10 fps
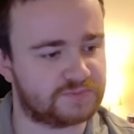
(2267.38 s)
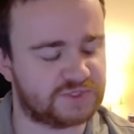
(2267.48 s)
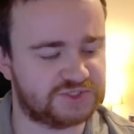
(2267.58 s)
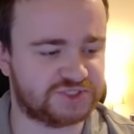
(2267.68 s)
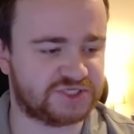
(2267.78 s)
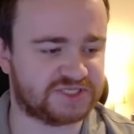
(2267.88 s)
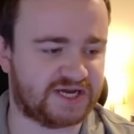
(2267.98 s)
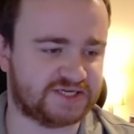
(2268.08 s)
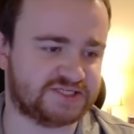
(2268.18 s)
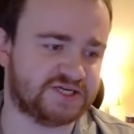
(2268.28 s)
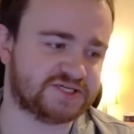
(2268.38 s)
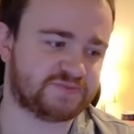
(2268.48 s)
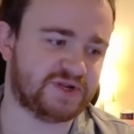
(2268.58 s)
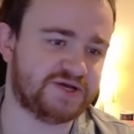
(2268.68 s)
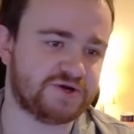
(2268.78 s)
Just attack 6,
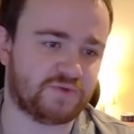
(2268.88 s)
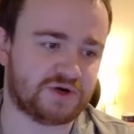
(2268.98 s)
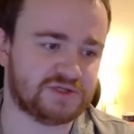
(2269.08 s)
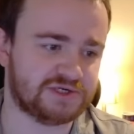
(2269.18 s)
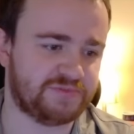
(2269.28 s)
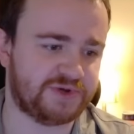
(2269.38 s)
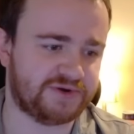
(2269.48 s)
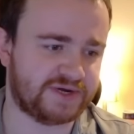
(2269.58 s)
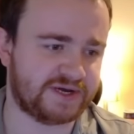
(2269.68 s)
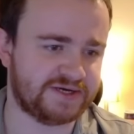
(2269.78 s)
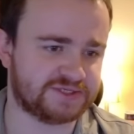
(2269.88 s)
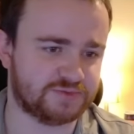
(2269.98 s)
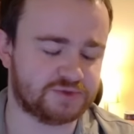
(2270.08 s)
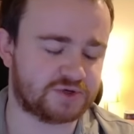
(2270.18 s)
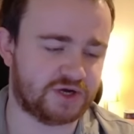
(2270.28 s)
play Koala could be okay, because I
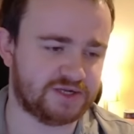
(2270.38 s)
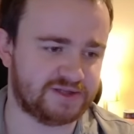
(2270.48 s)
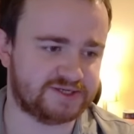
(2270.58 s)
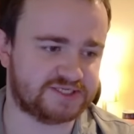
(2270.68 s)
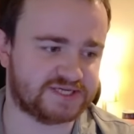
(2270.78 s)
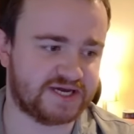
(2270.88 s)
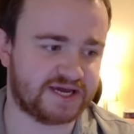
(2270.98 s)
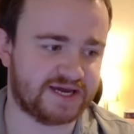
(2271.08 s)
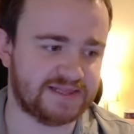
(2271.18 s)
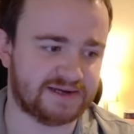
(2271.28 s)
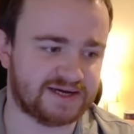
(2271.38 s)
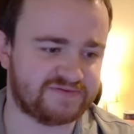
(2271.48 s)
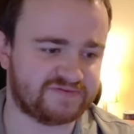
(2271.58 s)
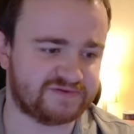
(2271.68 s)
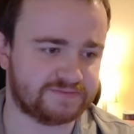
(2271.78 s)
would kind of like to take a life.